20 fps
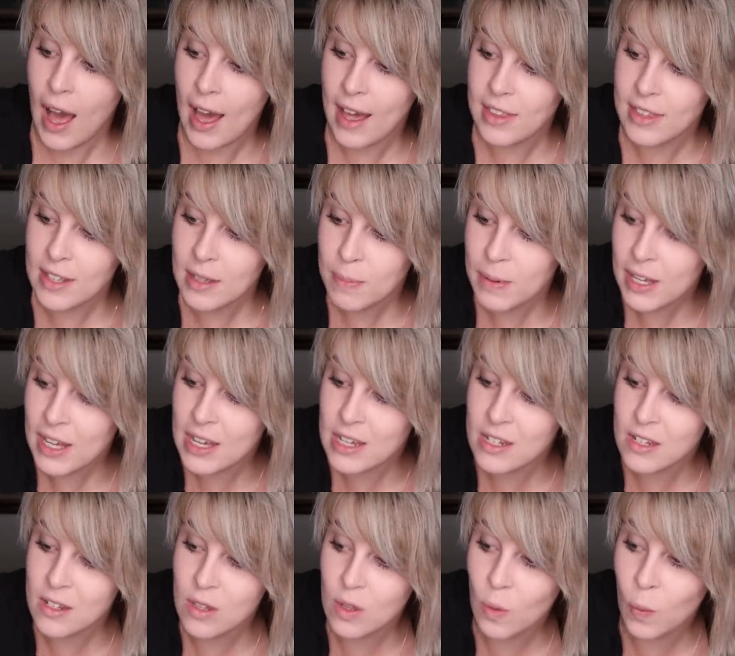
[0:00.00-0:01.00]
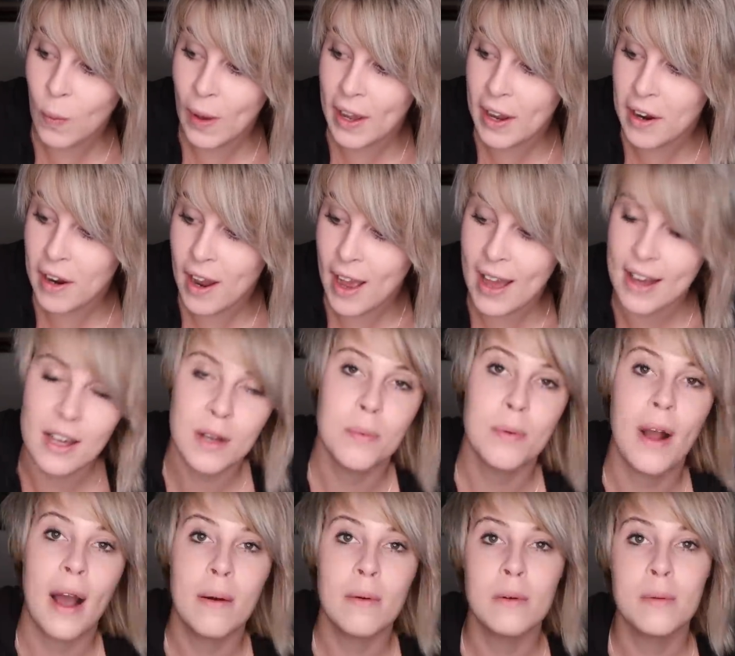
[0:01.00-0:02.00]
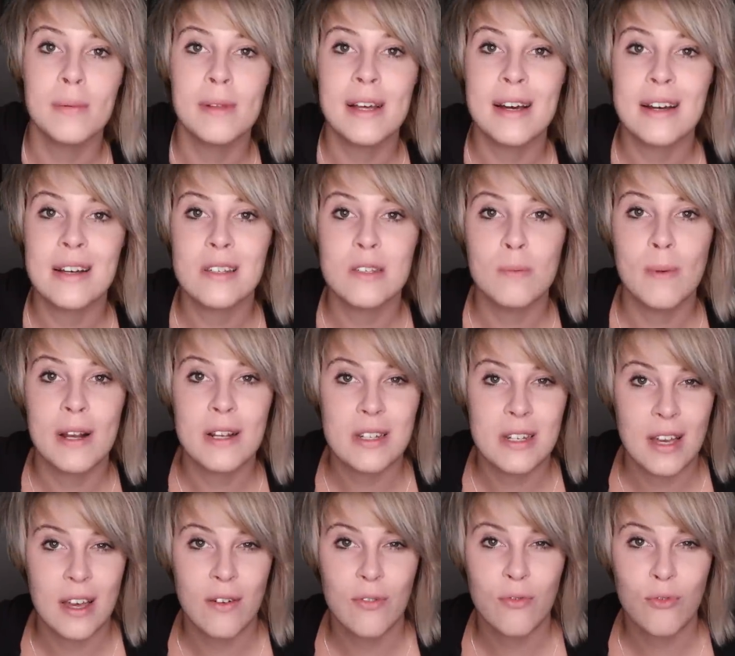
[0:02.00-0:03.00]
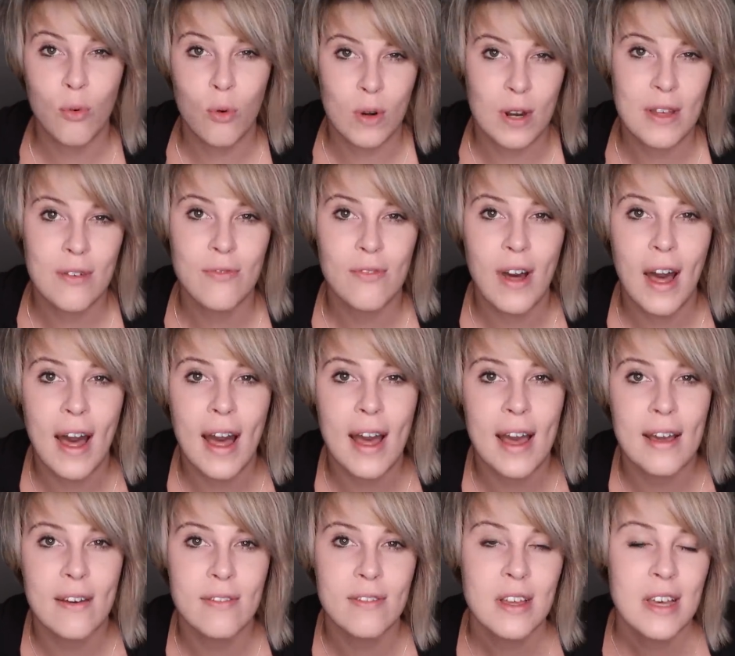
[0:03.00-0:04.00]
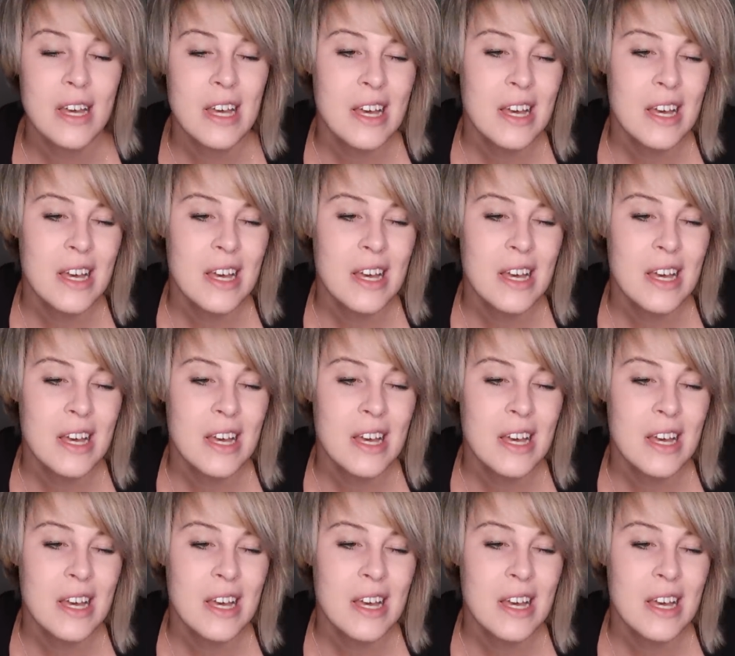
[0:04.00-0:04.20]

I think because of the wear, I could probably expect to get 45